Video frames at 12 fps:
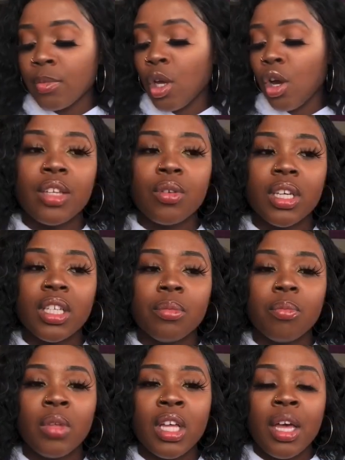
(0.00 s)
You can
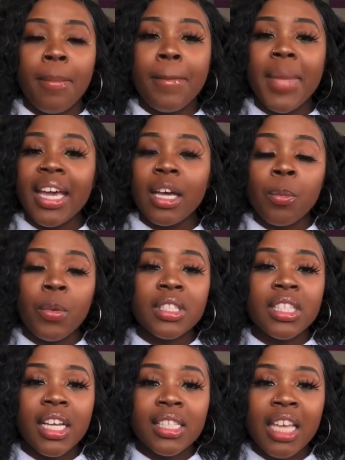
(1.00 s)
make them with
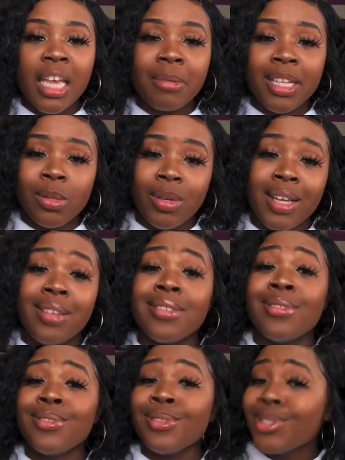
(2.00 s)
duct tape. That's what I
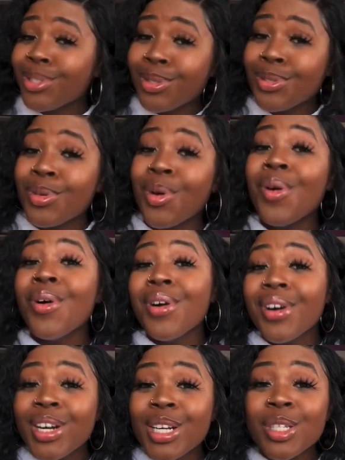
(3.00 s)
usually do.
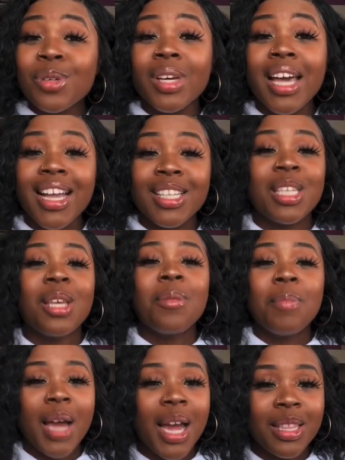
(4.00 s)
Or you can actually
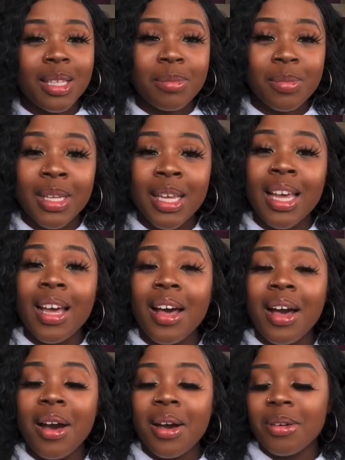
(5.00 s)
buy them
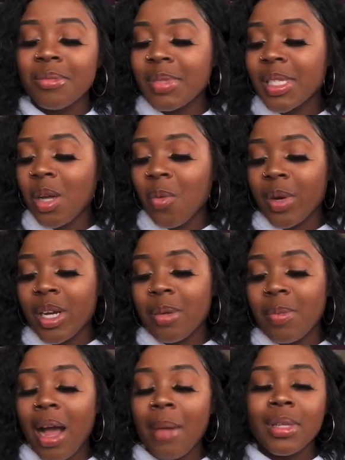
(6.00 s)
somewhere,
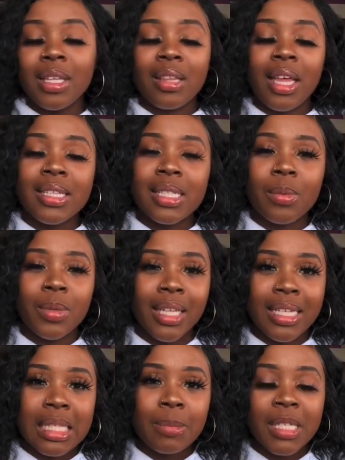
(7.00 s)
probably like somewhere like
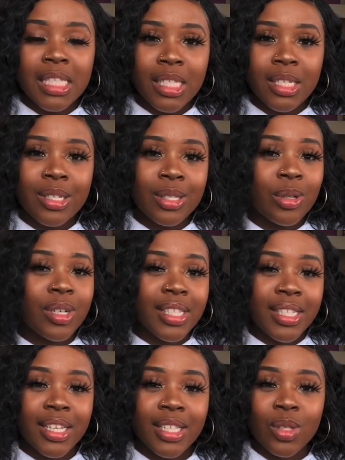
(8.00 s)
Spencer's or a
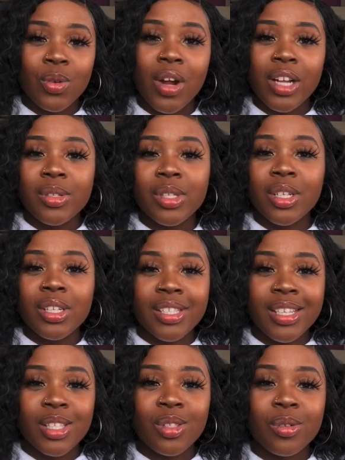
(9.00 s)
sex store. I usually go to
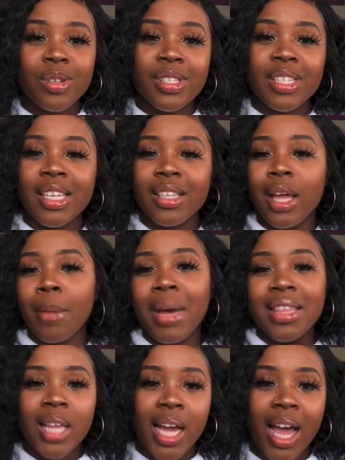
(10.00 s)
sex stores to get like my
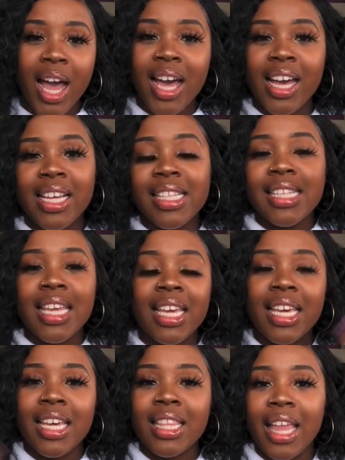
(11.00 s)
thigh highs
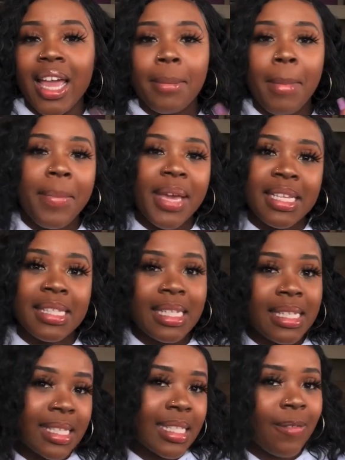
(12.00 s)
and like my pasties
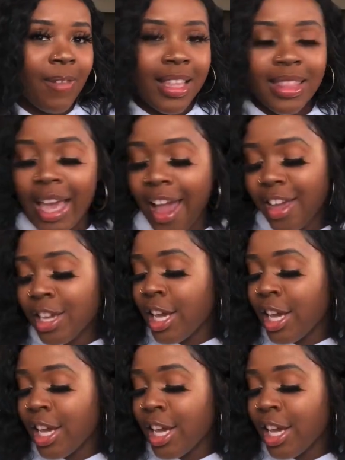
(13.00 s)
and stuff like that.